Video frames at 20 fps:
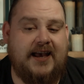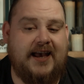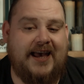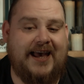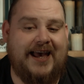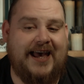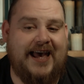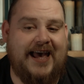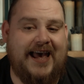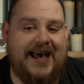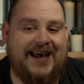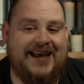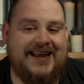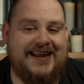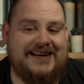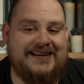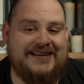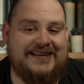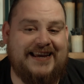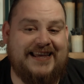
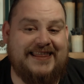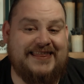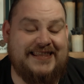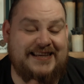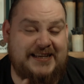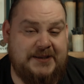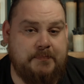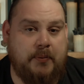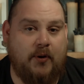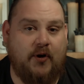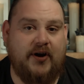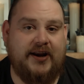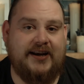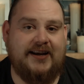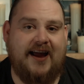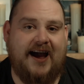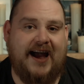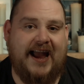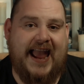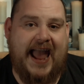And at this
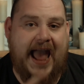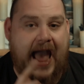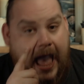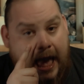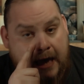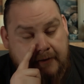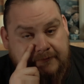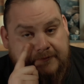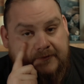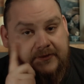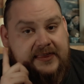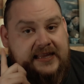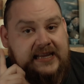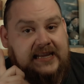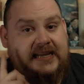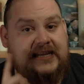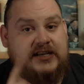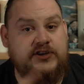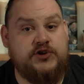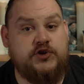point, I have
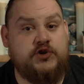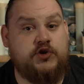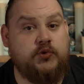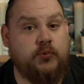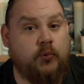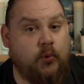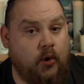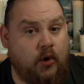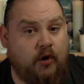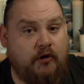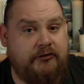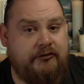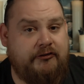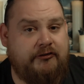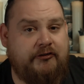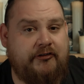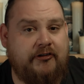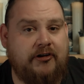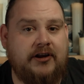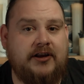the
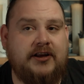dwarf